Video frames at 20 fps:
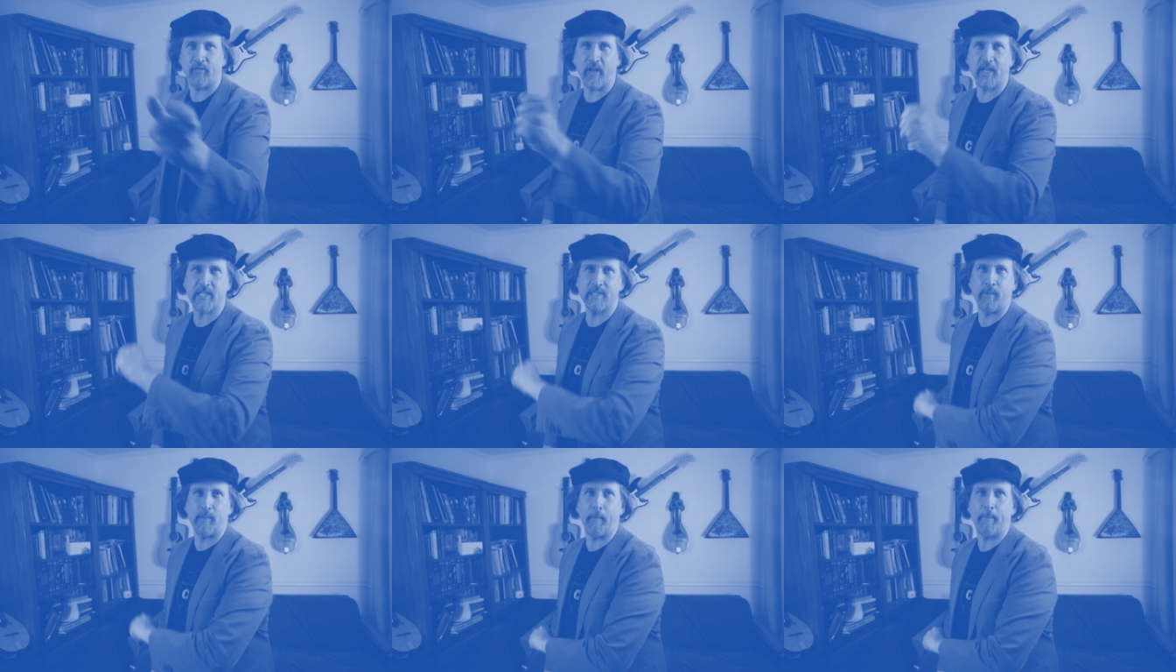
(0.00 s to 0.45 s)

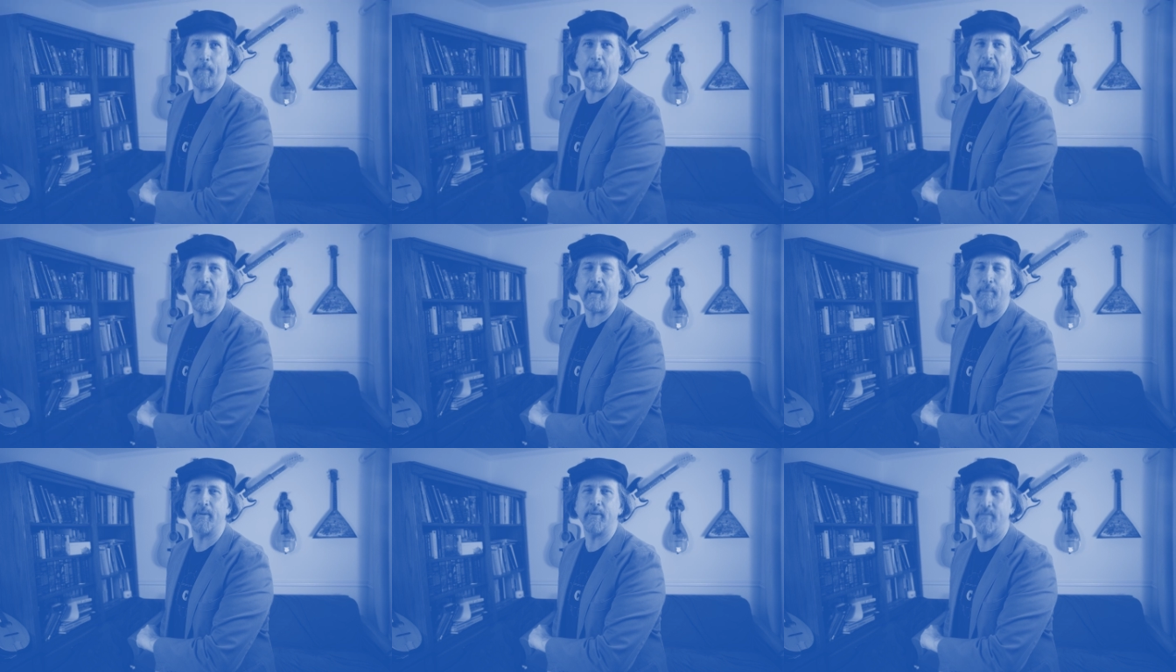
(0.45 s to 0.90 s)
flexible
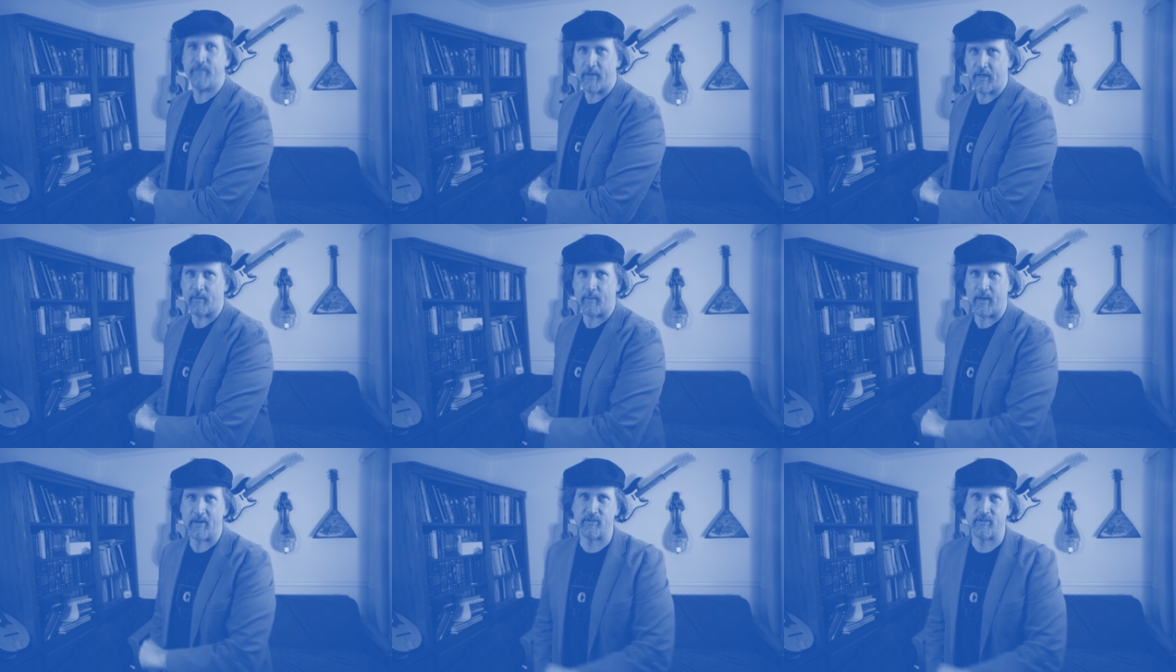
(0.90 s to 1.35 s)
backup
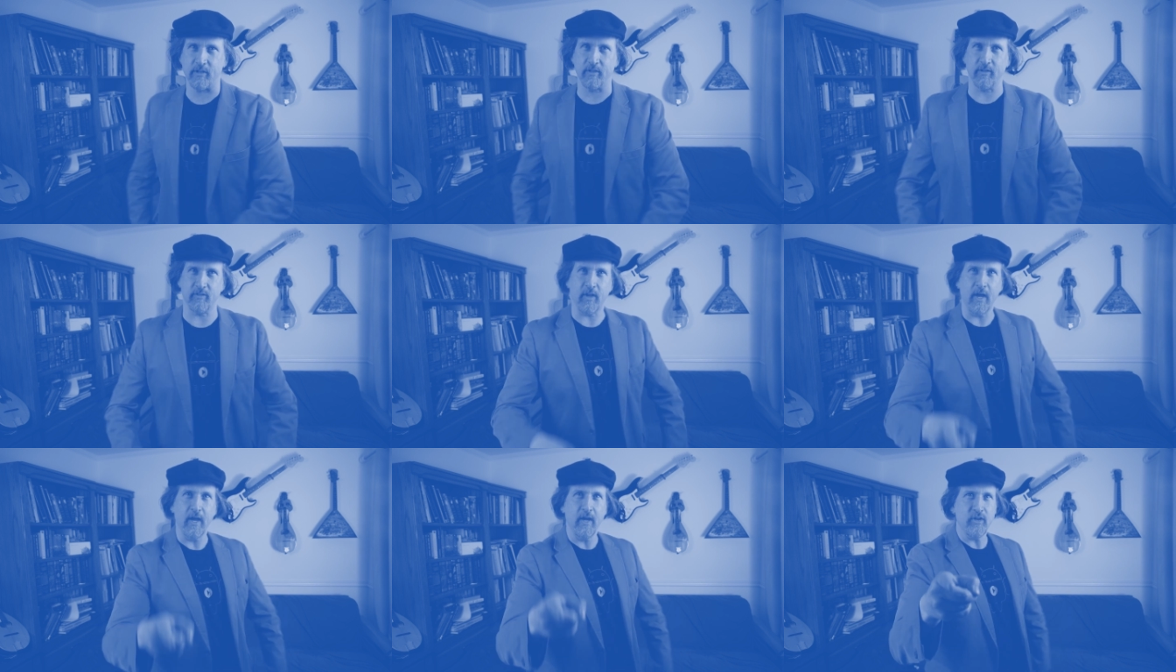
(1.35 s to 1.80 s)

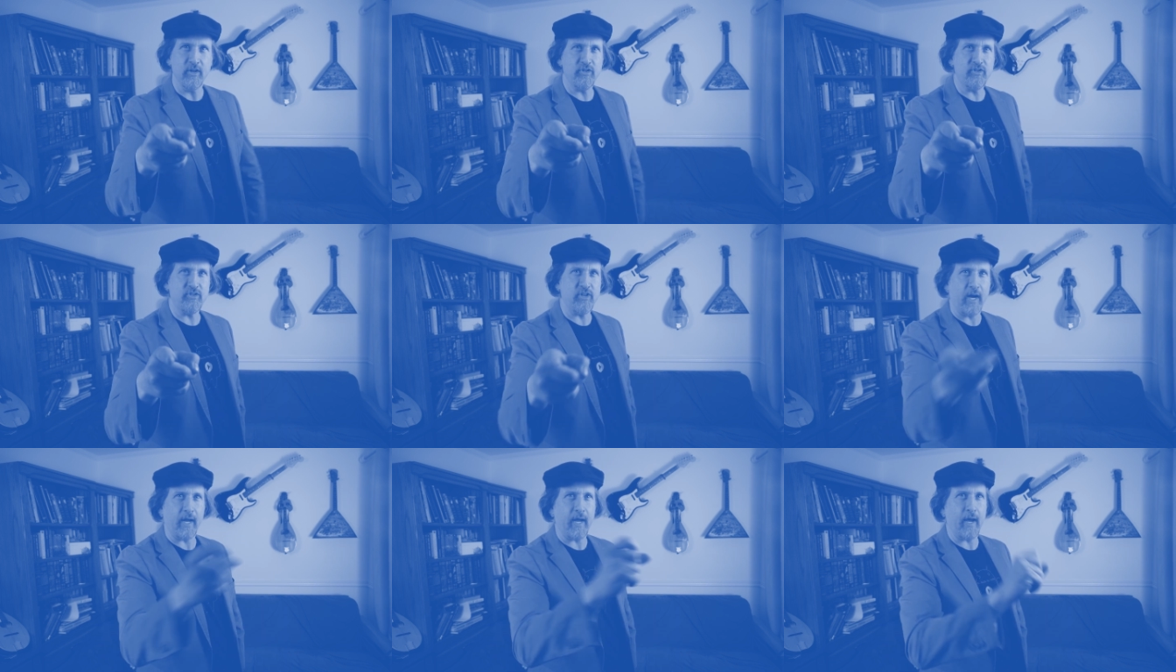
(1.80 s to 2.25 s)
configurations.
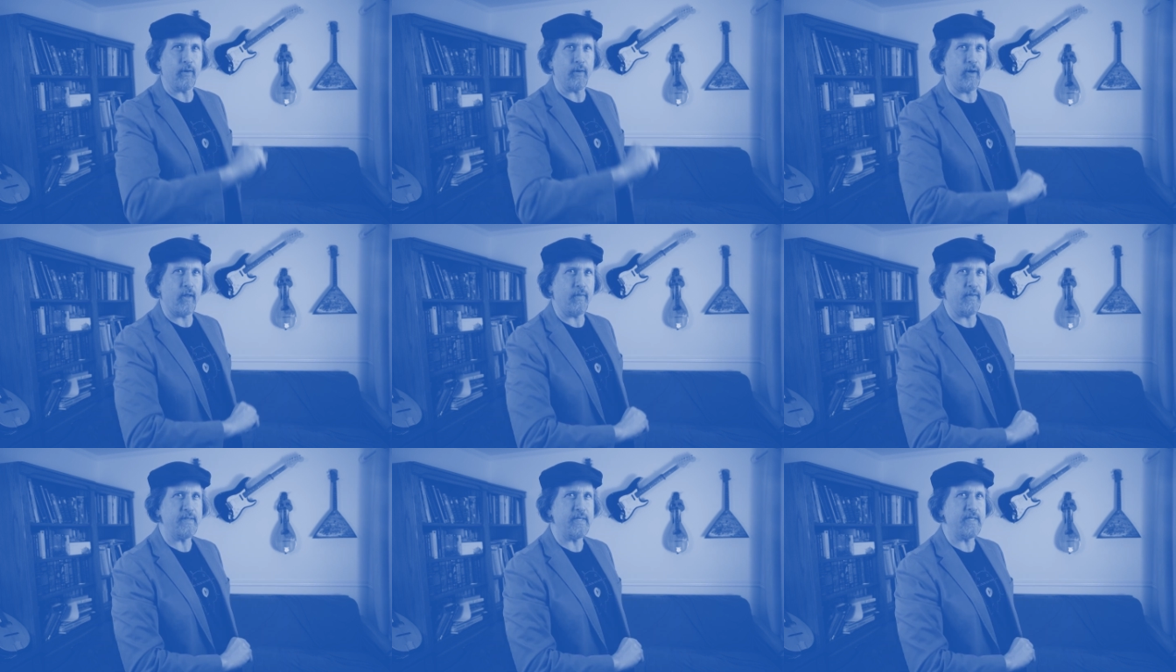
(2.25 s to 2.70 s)
Check out
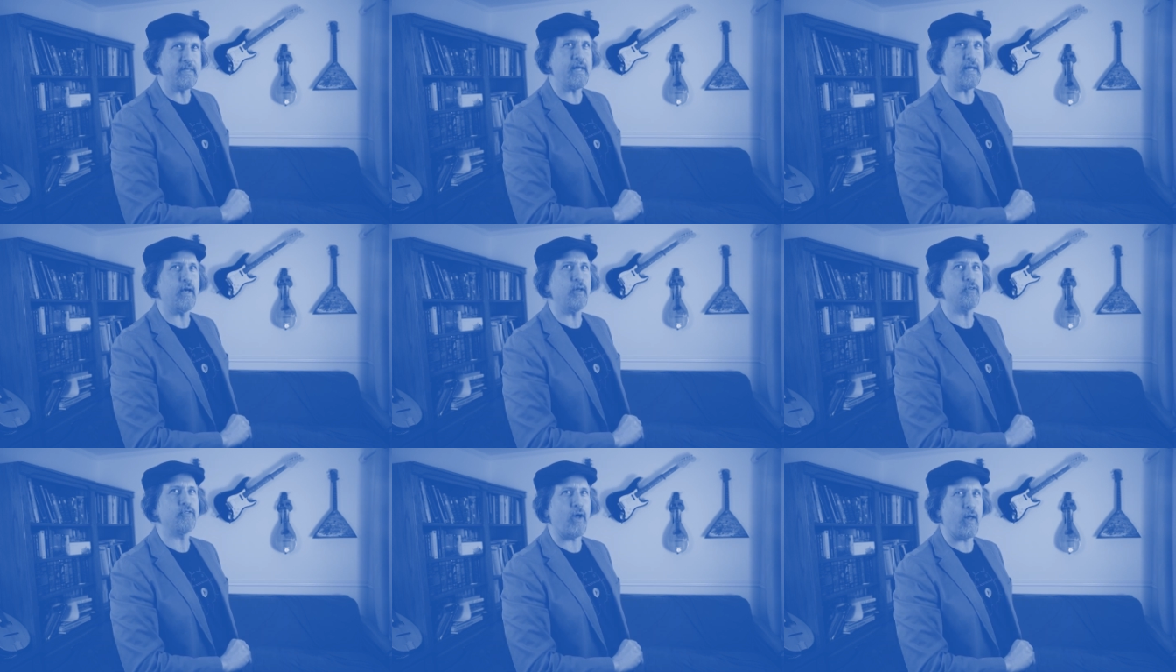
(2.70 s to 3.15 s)
all the
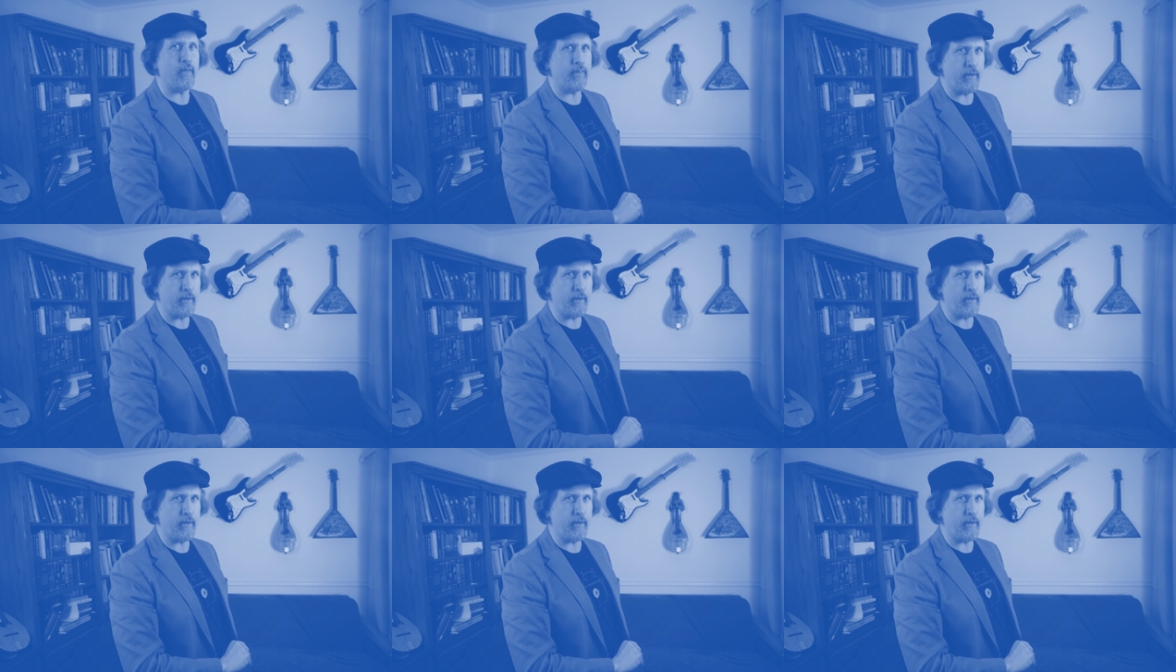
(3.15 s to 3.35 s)
details on